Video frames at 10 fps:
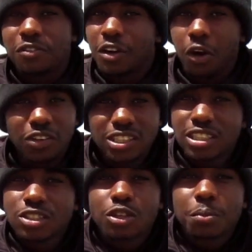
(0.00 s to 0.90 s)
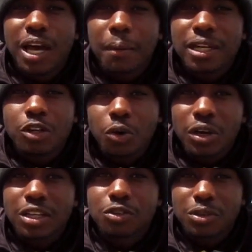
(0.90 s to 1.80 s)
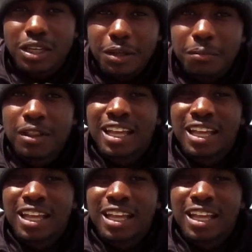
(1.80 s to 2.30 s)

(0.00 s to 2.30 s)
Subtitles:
obviously it's gonna become annoying to him.